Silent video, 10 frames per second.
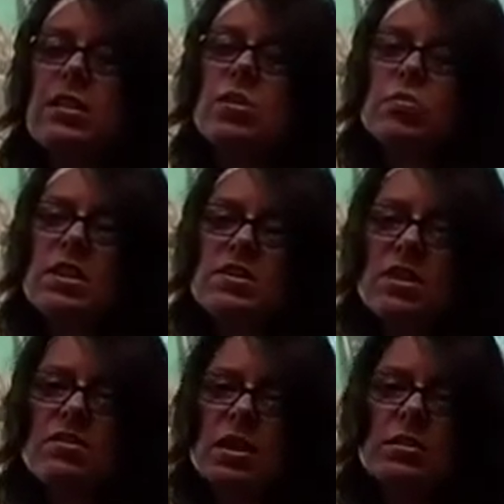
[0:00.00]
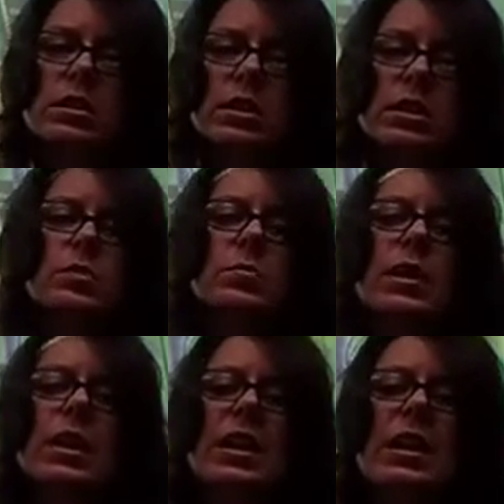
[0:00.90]
in your reasons, and you're going to
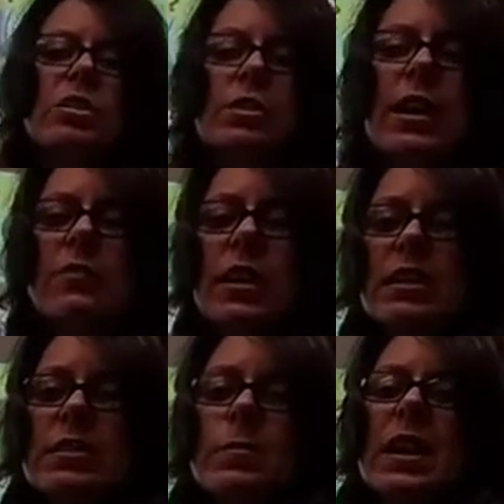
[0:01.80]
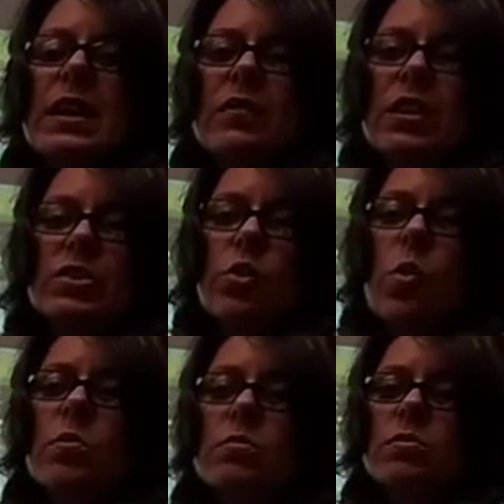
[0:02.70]
explain it in your evidence by giving us
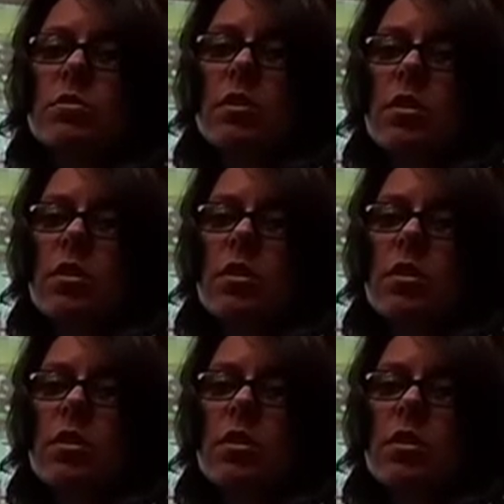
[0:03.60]
quotes